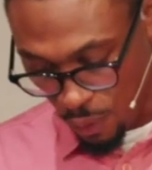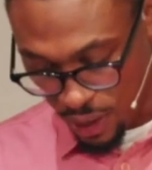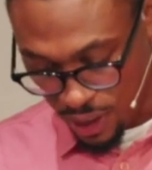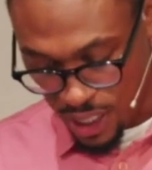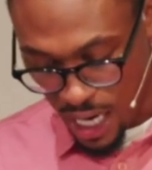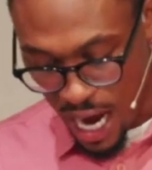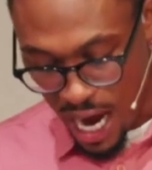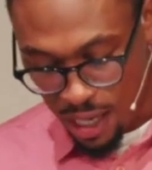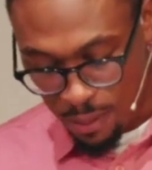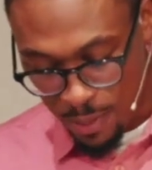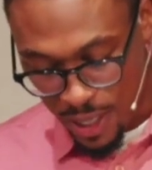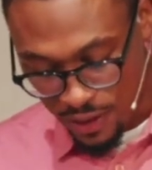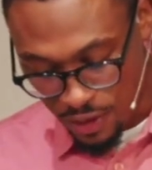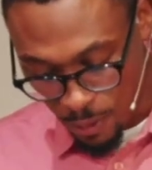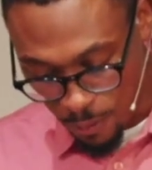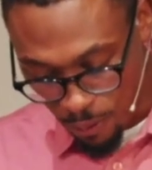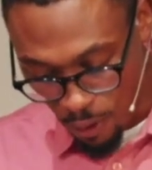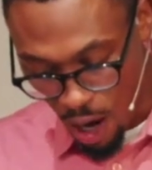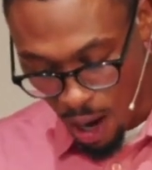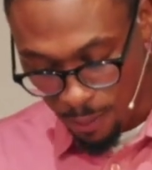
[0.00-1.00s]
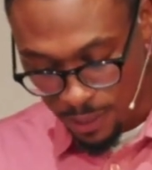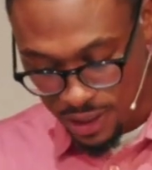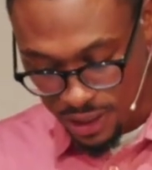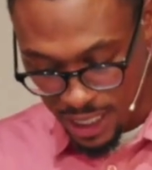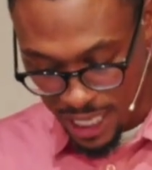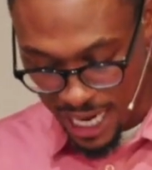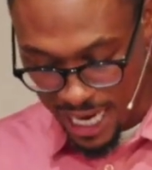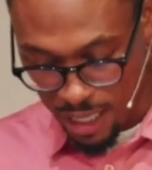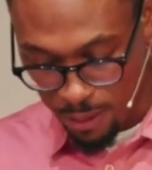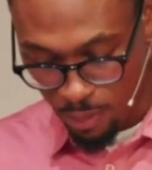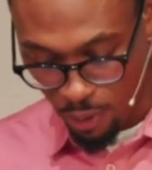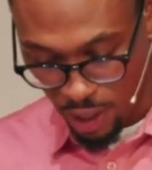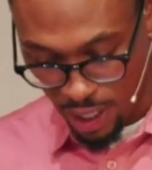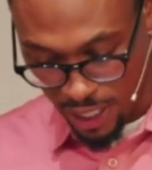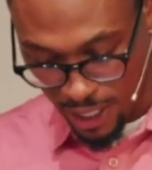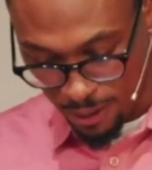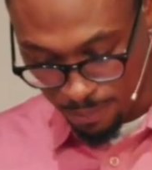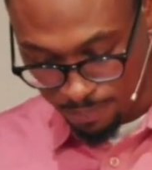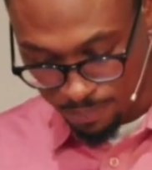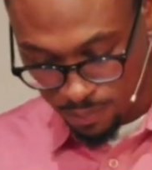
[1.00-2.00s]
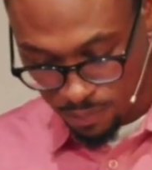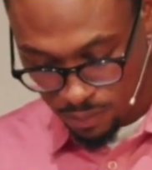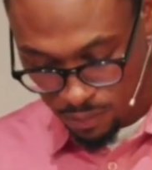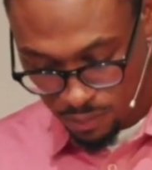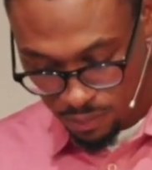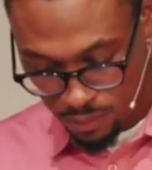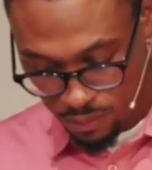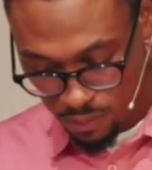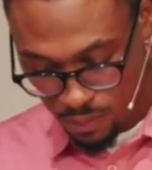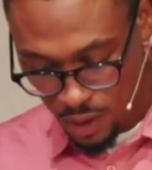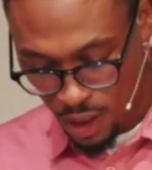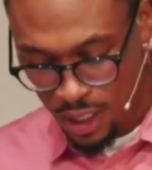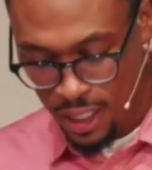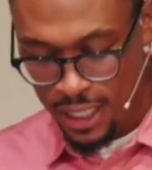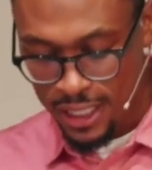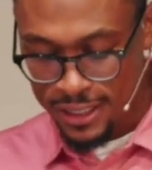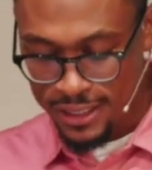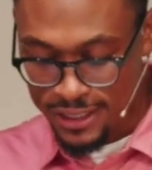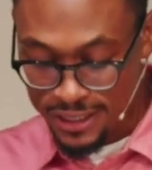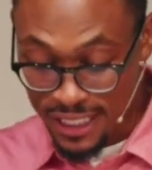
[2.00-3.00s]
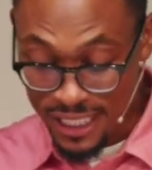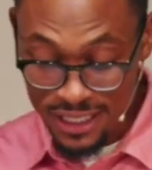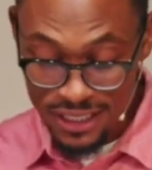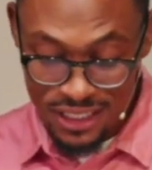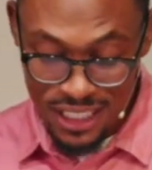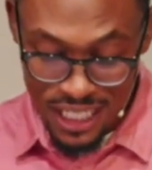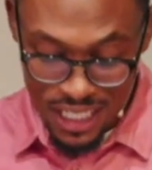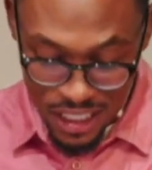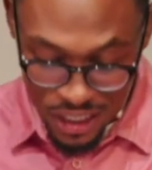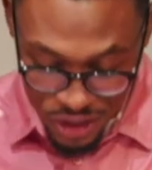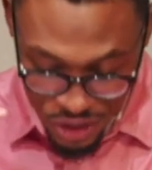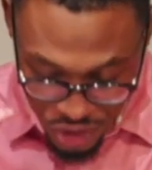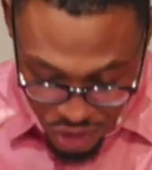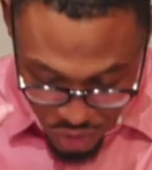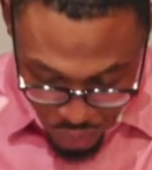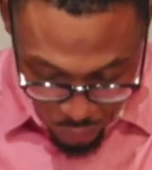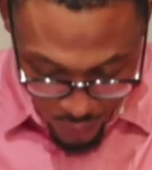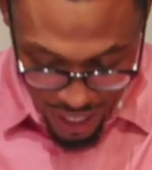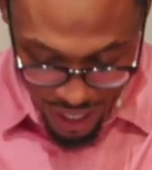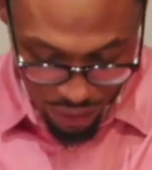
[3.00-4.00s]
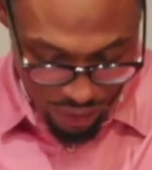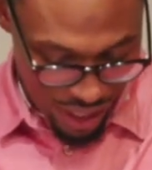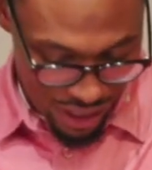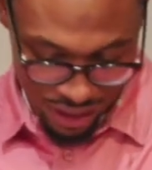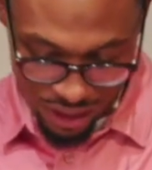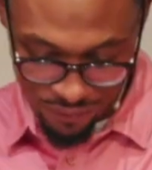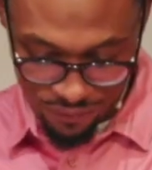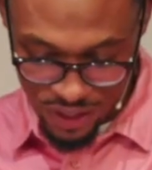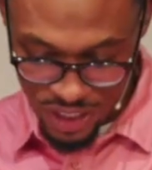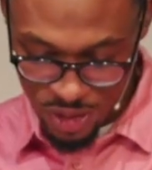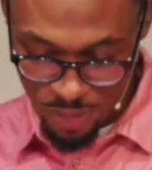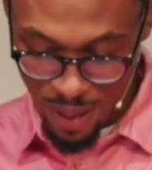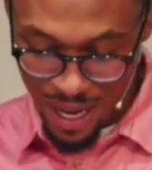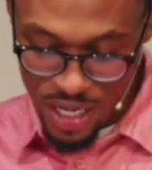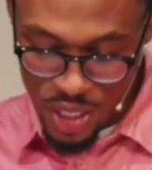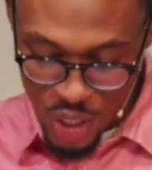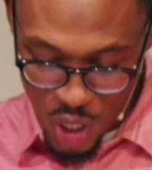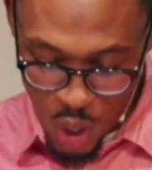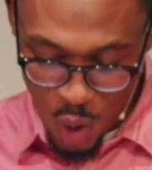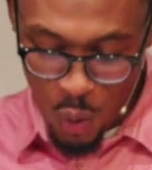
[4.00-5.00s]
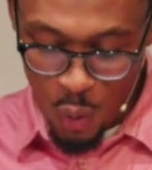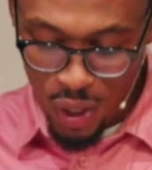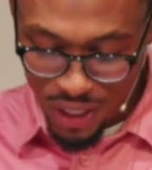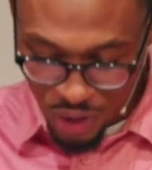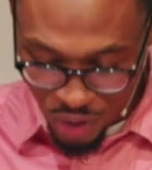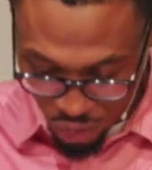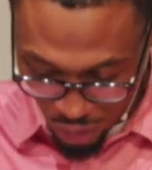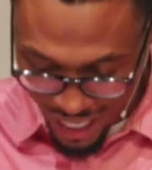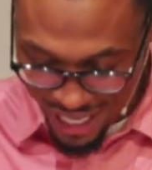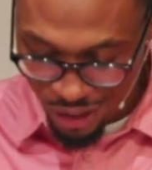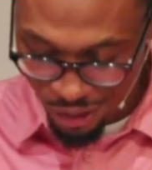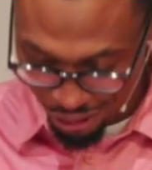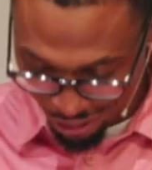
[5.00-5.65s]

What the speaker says: For when God made the promise to Abraham, since he could swear, I love this, by no one